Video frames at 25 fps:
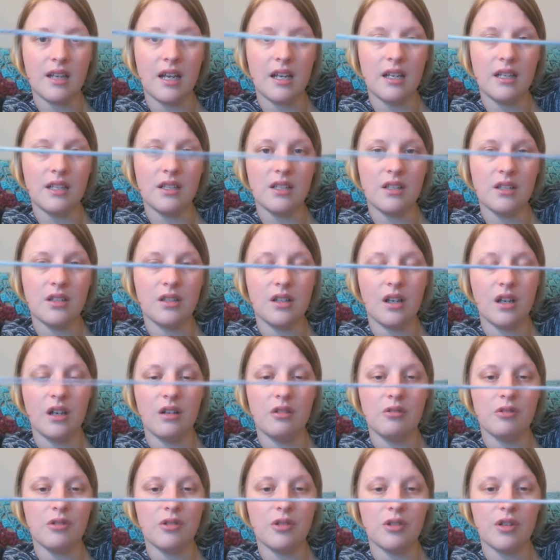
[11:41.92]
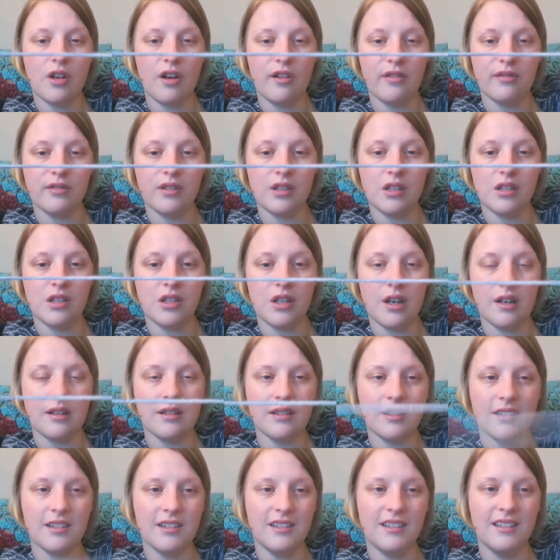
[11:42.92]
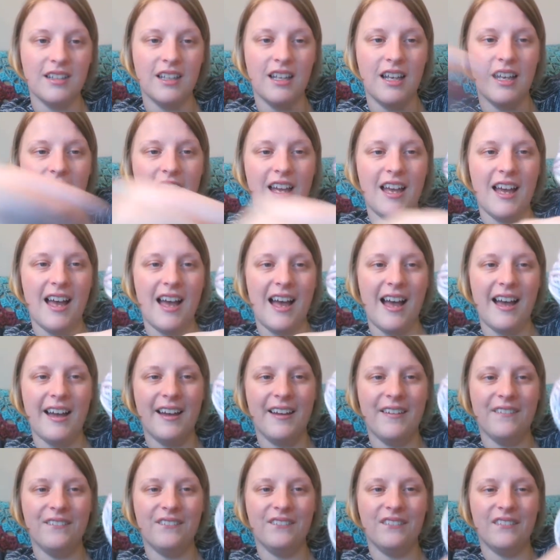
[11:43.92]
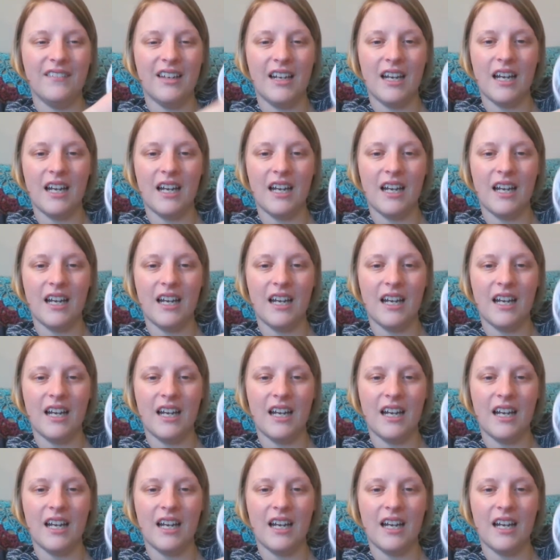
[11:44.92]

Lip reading: and it's so soft and gentle, and